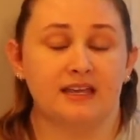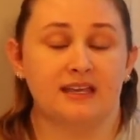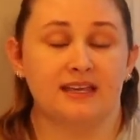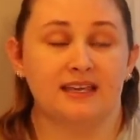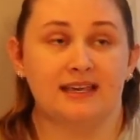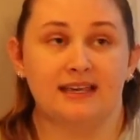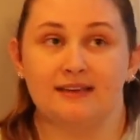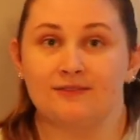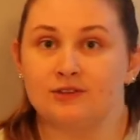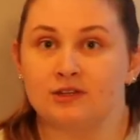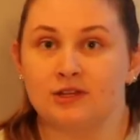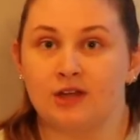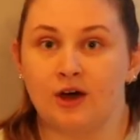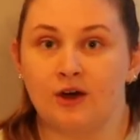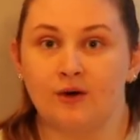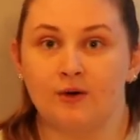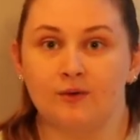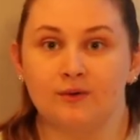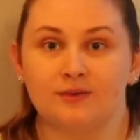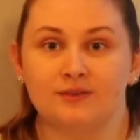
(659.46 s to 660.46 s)
Even
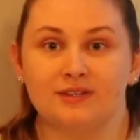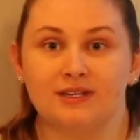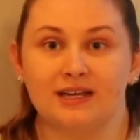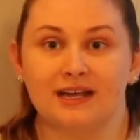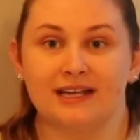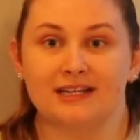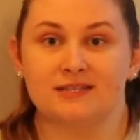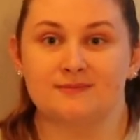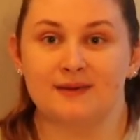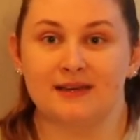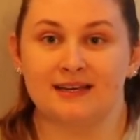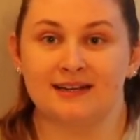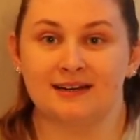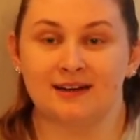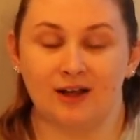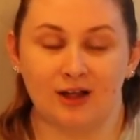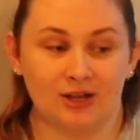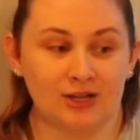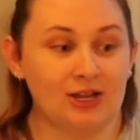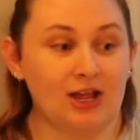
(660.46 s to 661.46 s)
though it's been
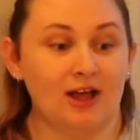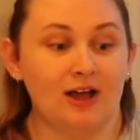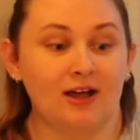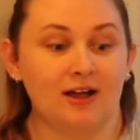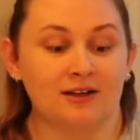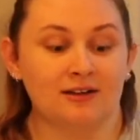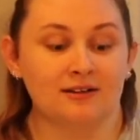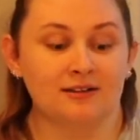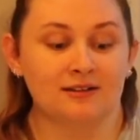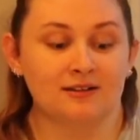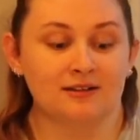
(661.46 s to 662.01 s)
a long